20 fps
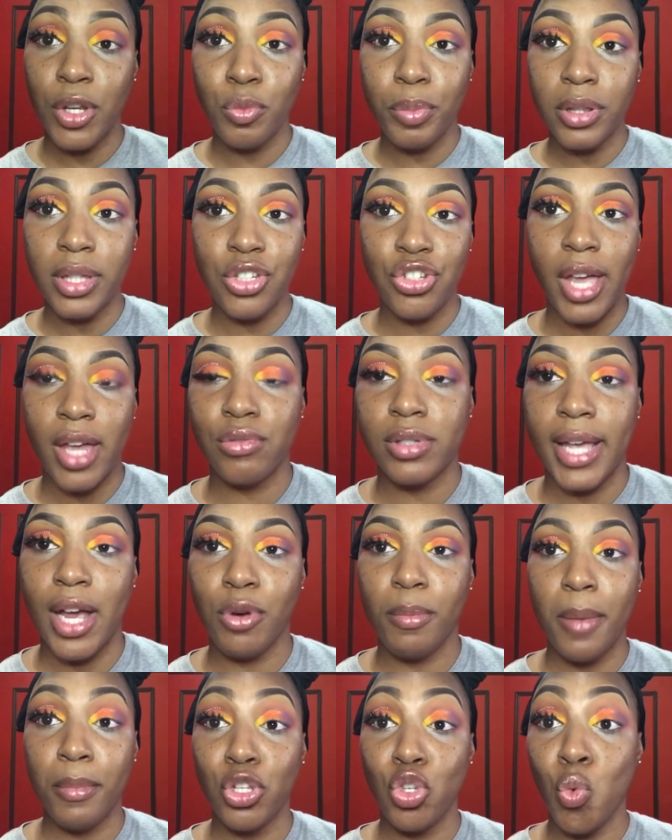other, sorry,
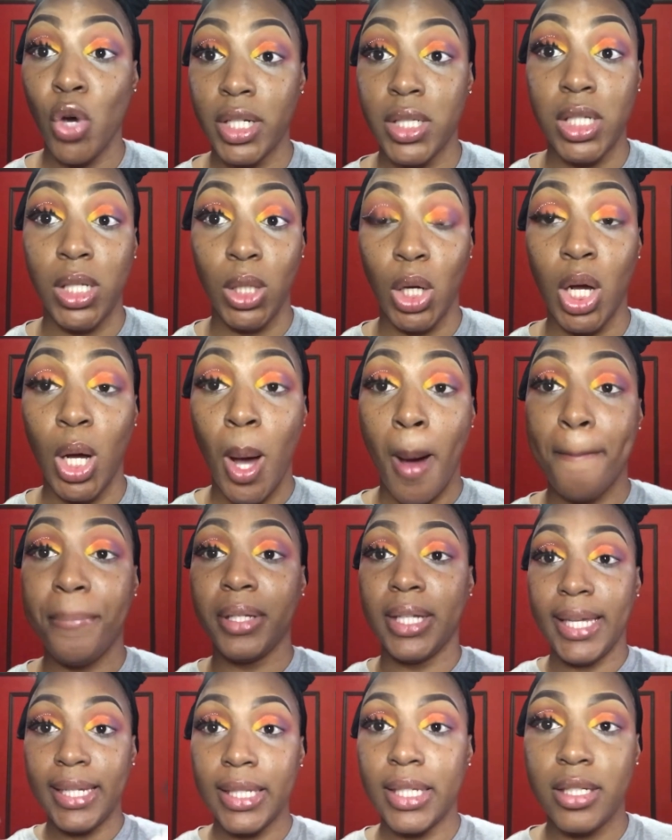so that it just
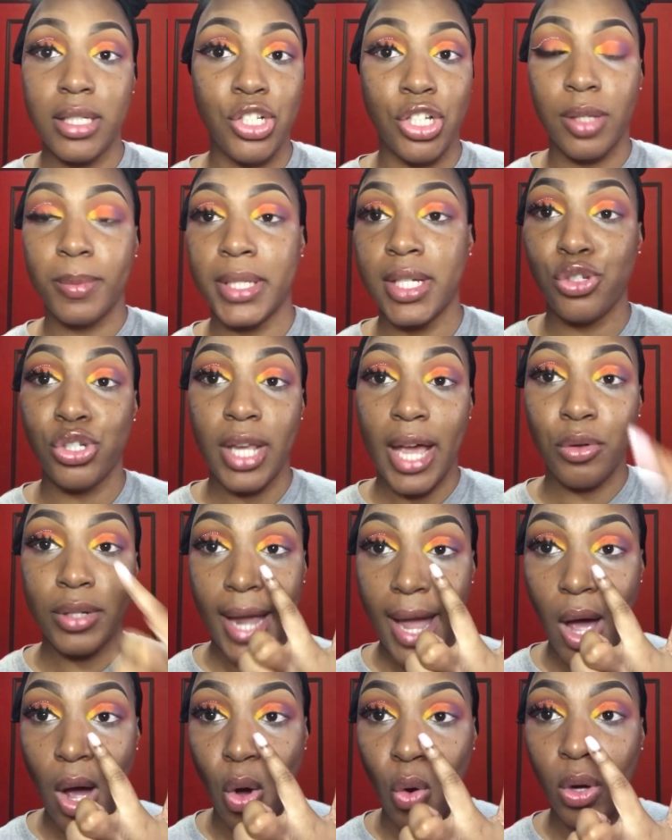doesn't have
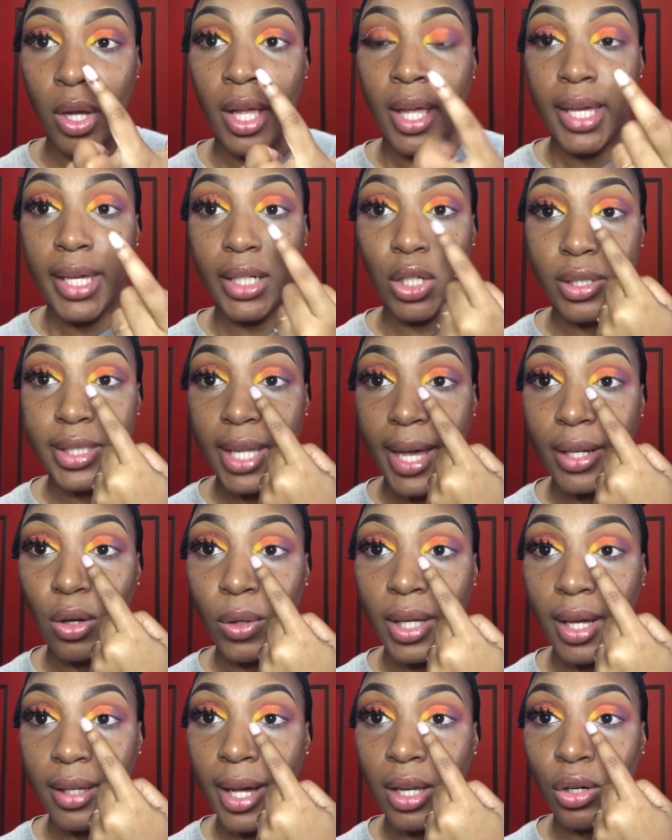those harsh
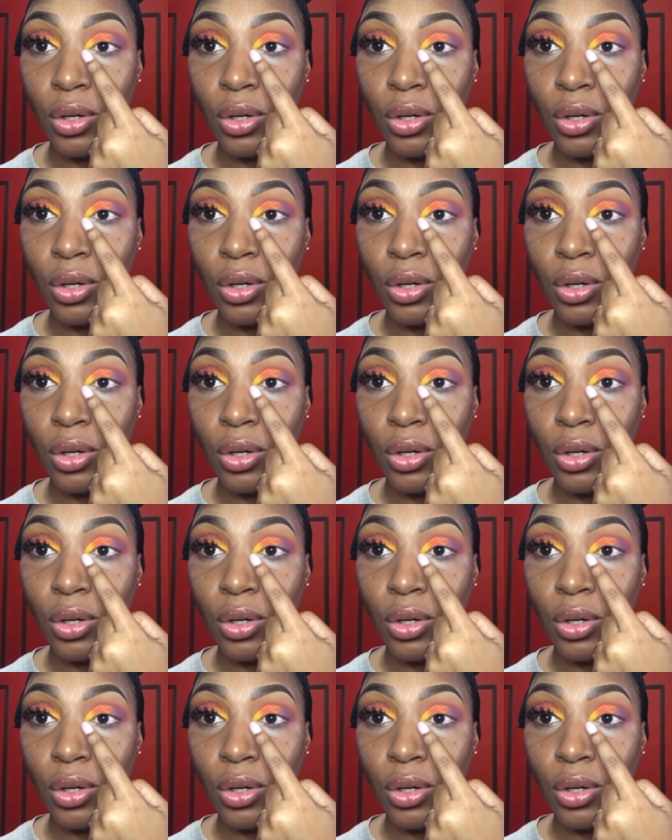lines.